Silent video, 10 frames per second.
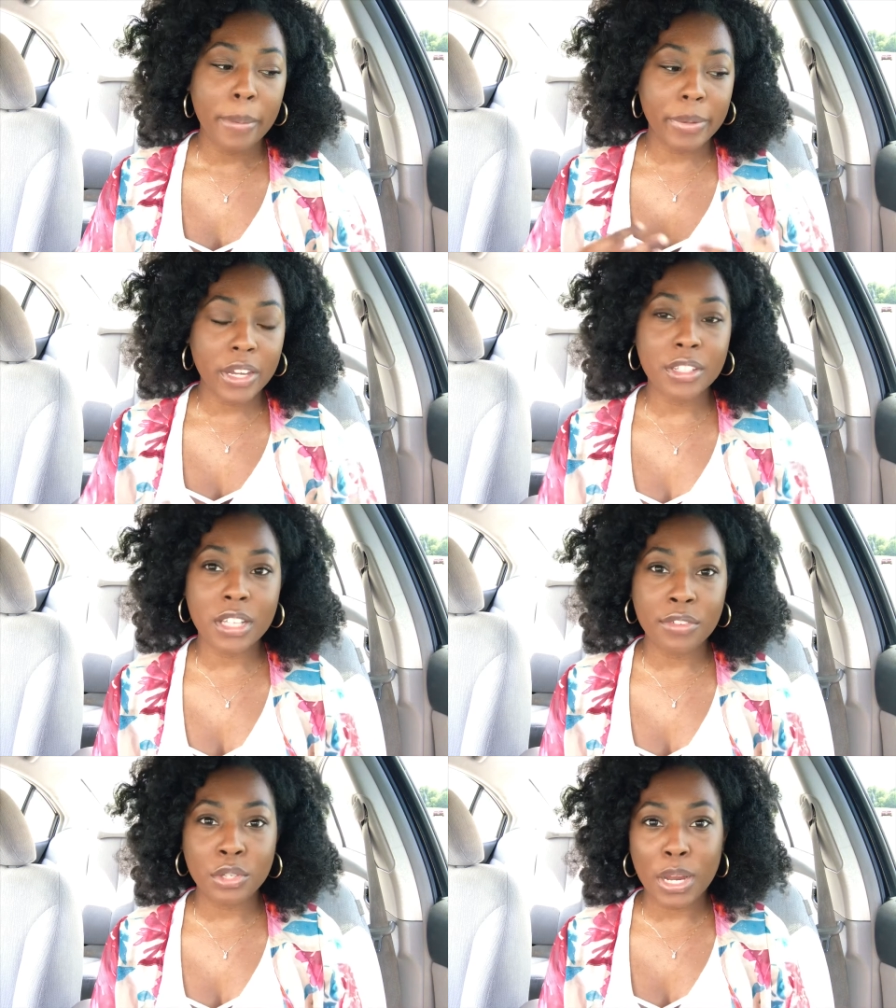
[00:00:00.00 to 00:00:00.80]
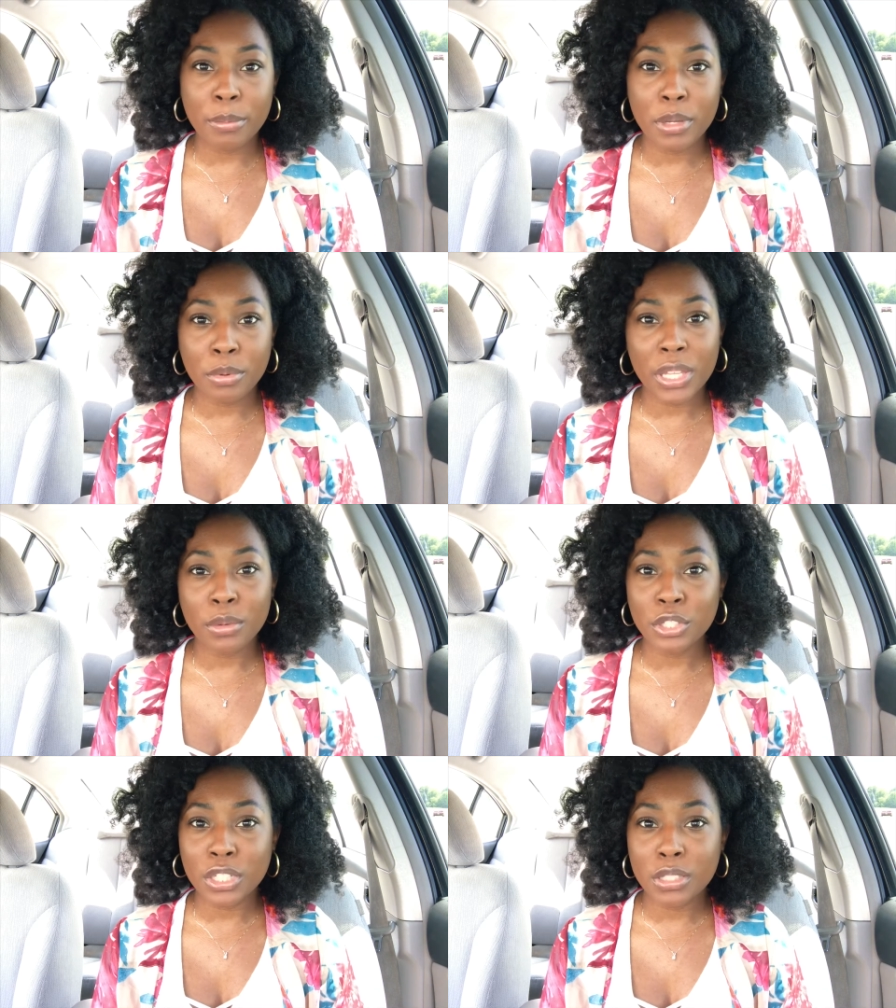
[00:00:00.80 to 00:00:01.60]
be ourselves around people that
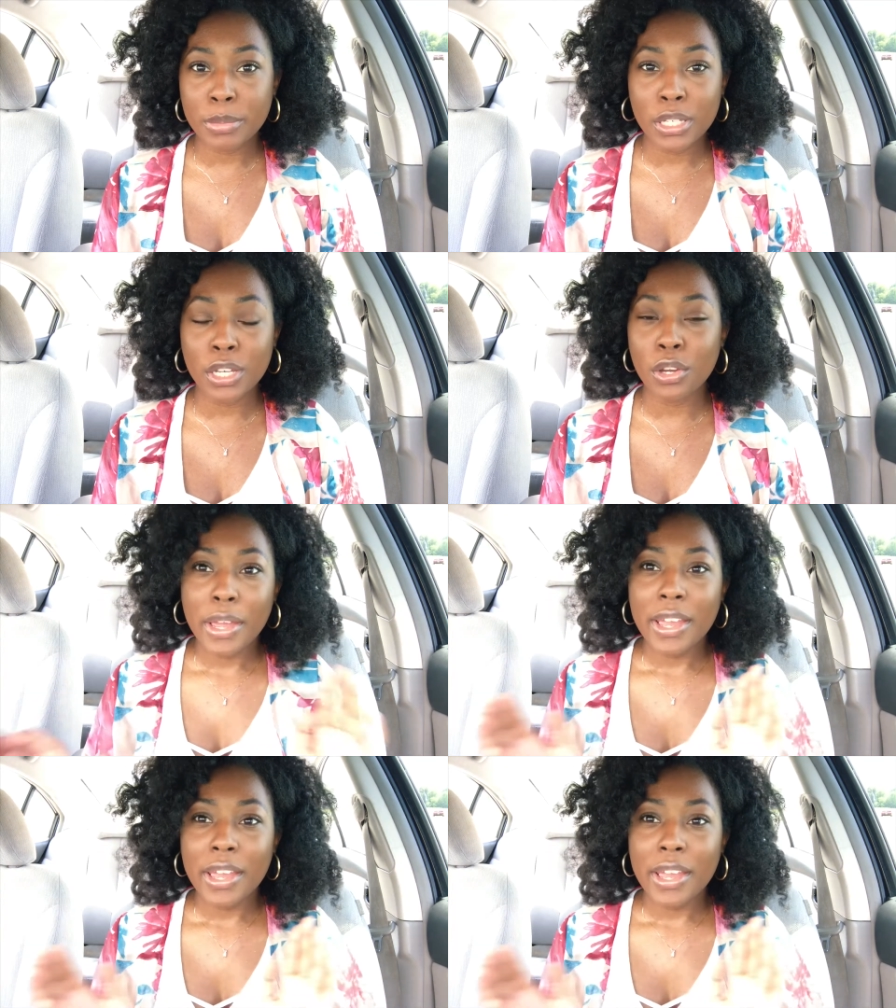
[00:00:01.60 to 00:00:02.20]
we just meet.